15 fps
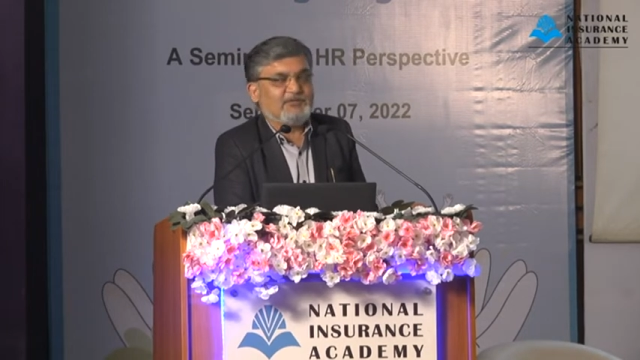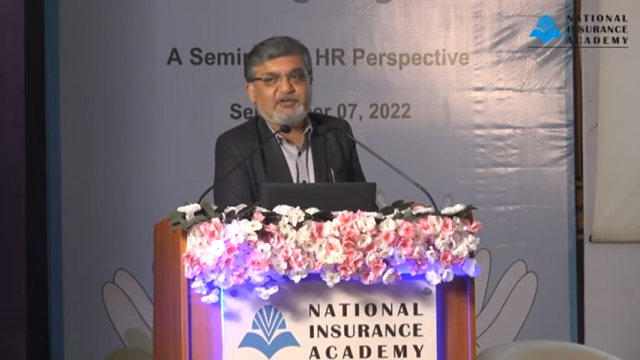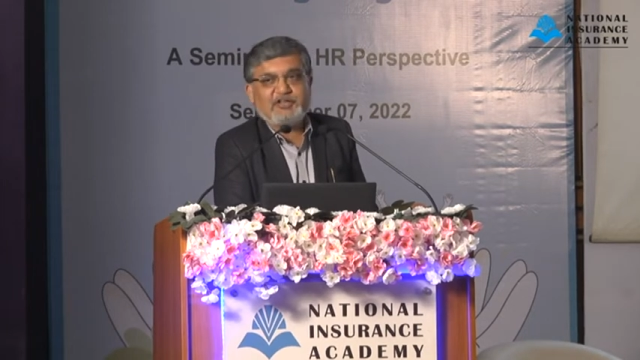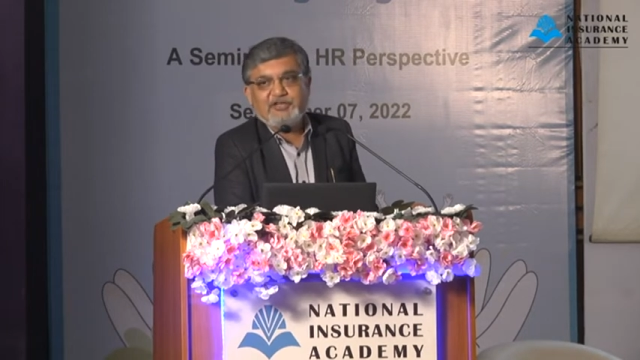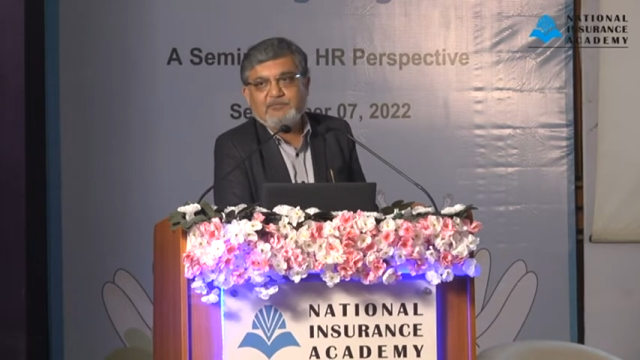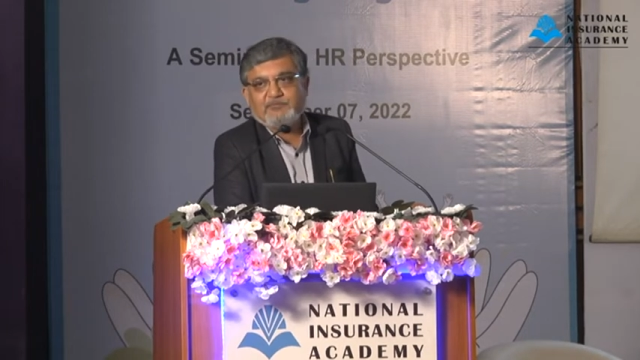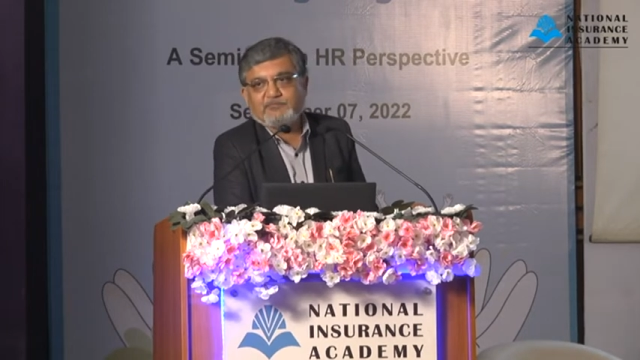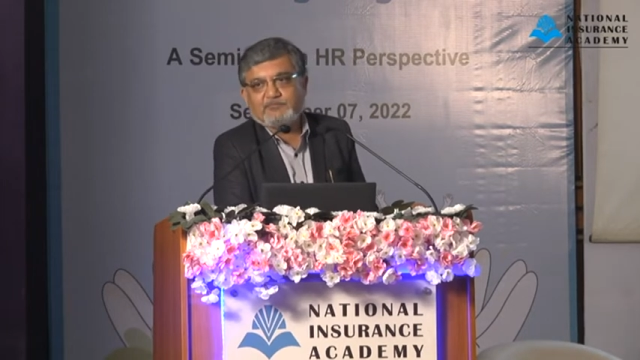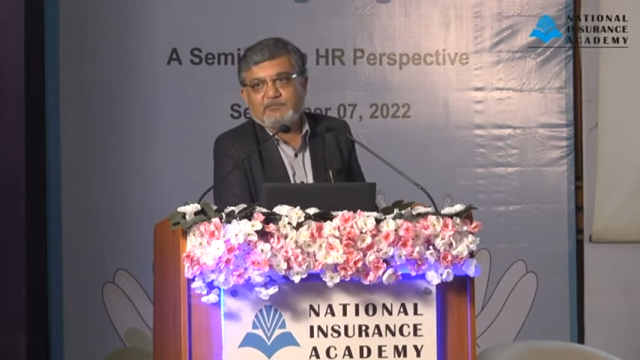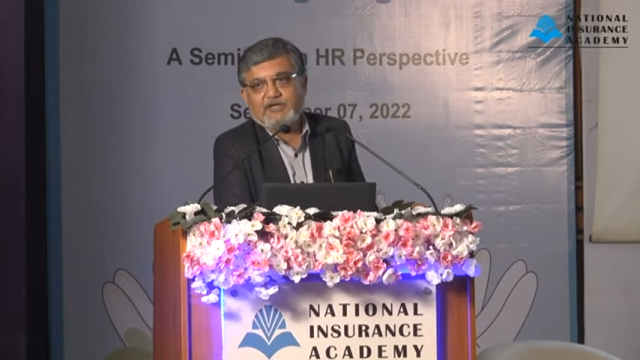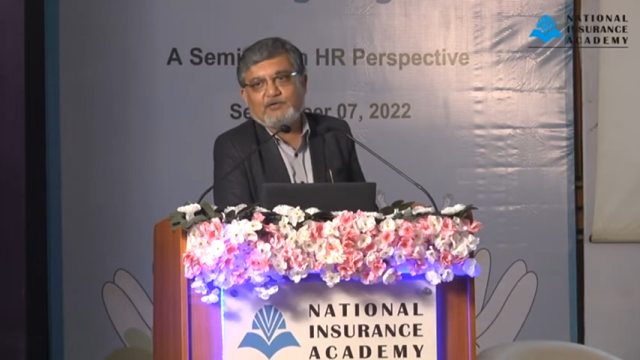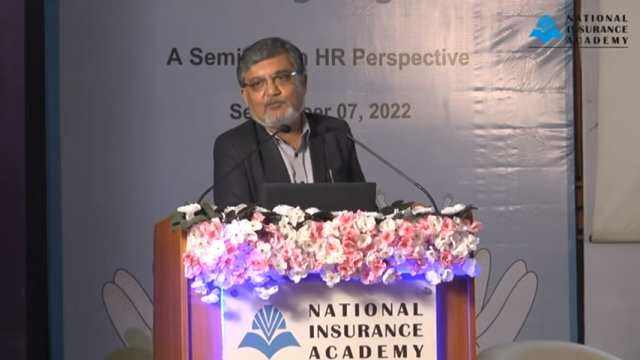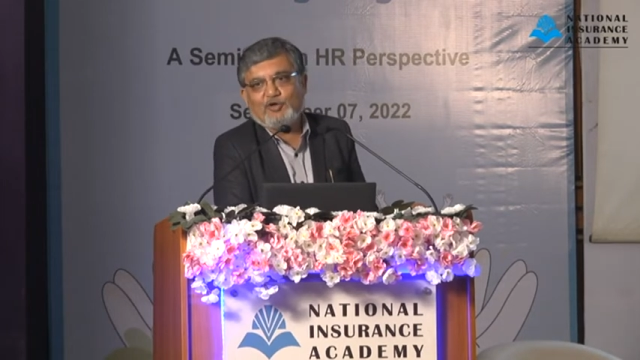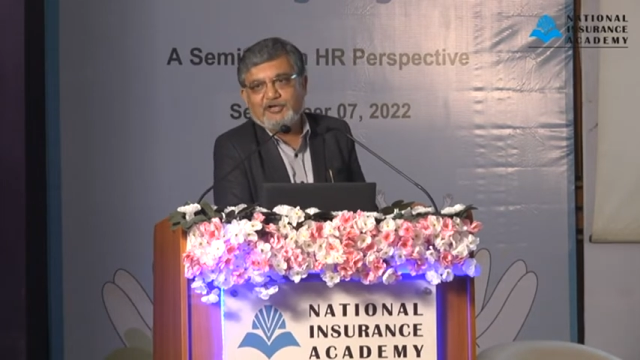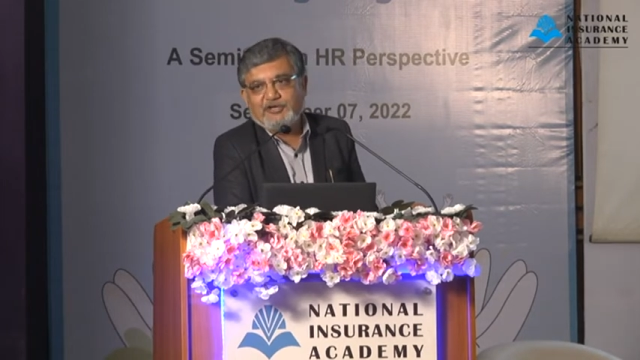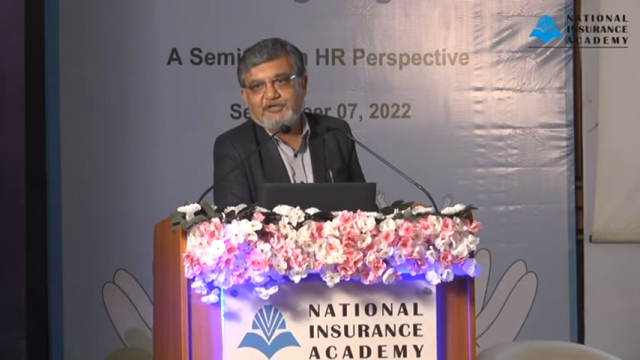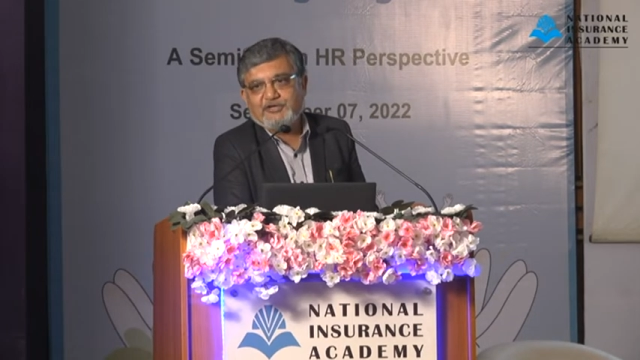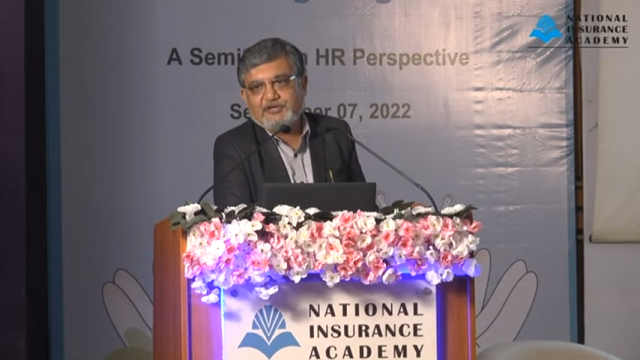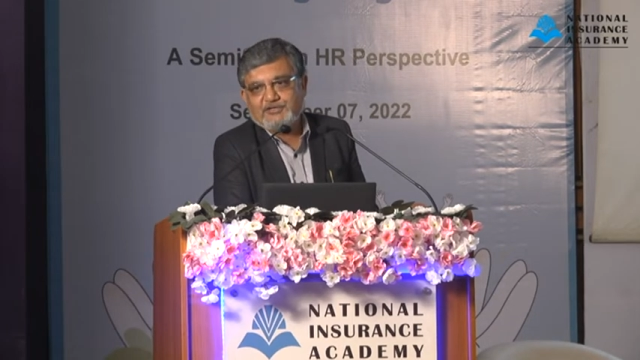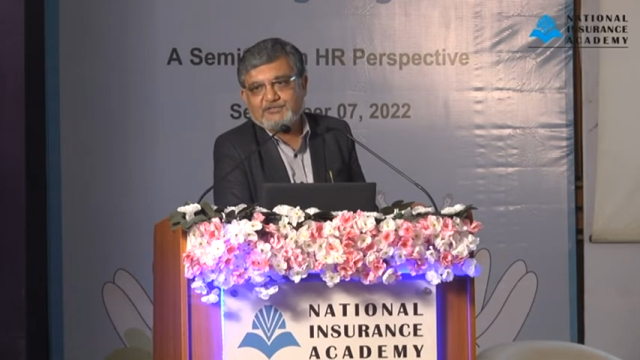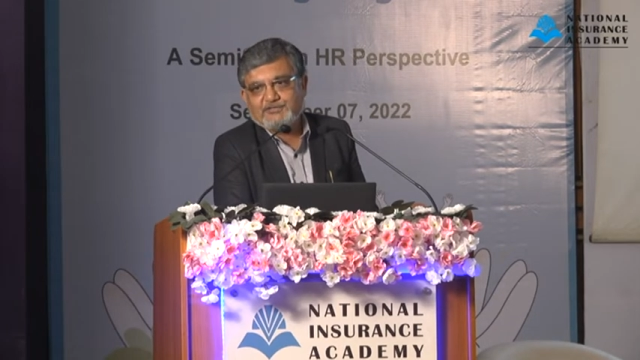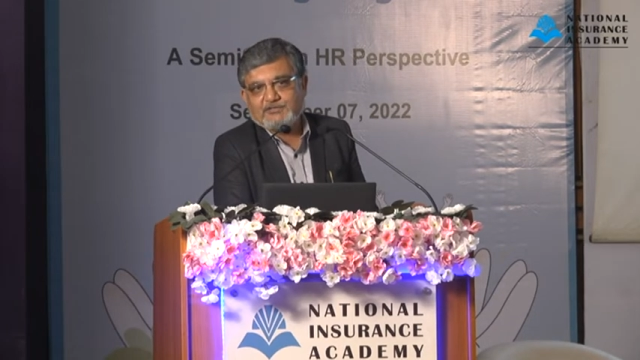team and the
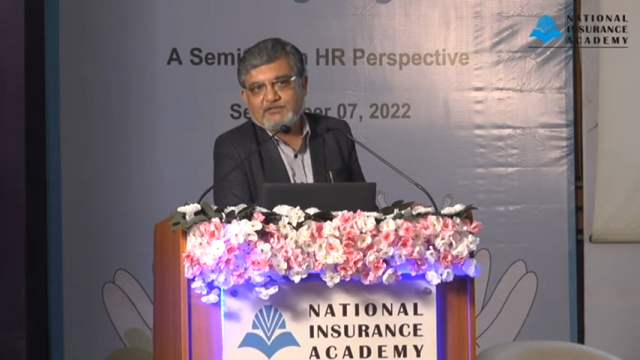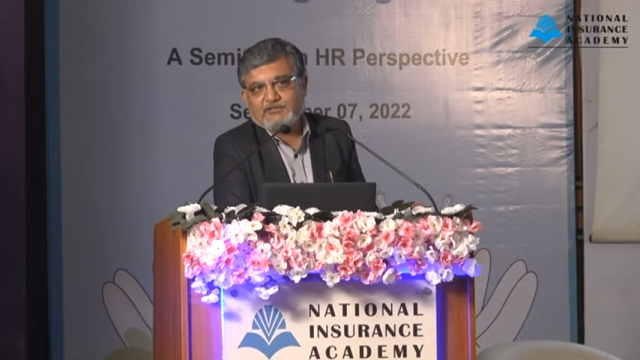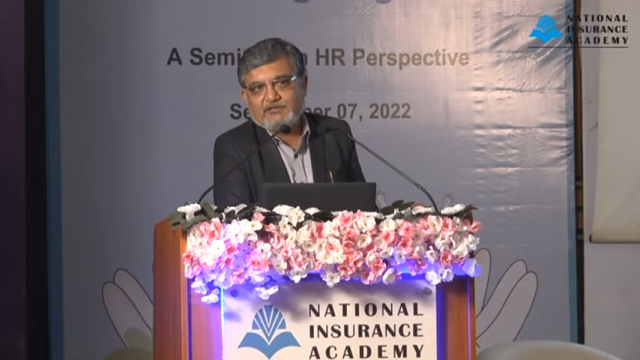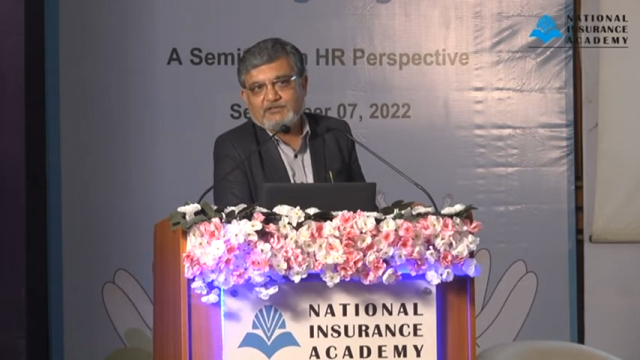volunteers.